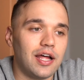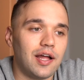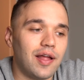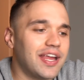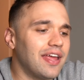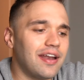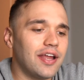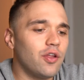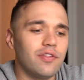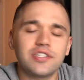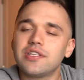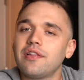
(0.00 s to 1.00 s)
Uh, again, I know
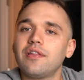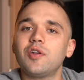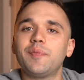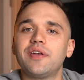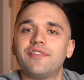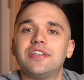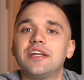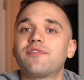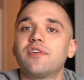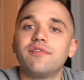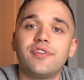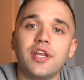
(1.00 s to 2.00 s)
this is a little bit of a
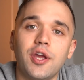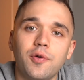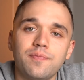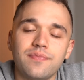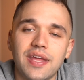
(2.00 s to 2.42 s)
different video.